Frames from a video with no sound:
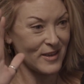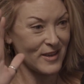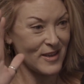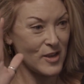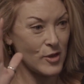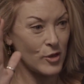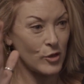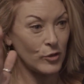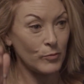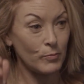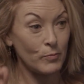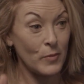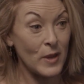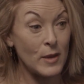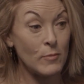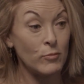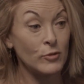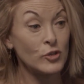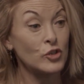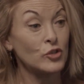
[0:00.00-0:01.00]

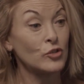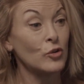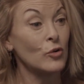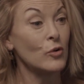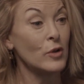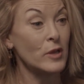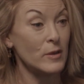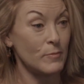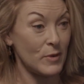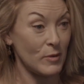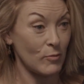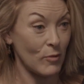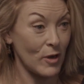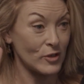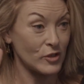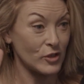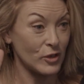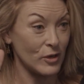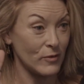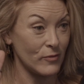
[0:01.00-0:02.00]
He was sure he'd be
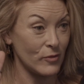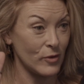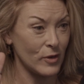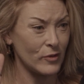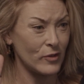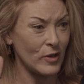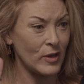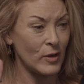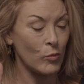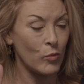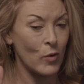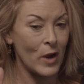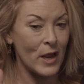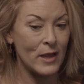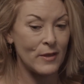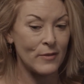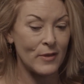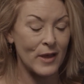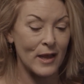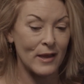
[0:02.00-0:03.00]
watching over us in a
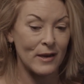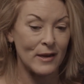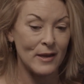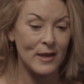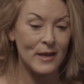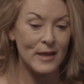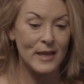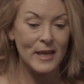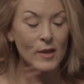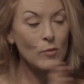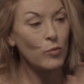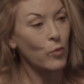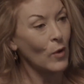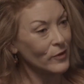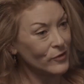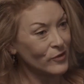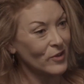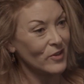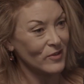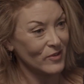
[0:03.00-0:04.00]
way that he
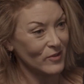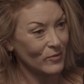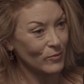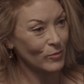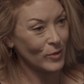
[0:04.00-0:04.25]
wasn't.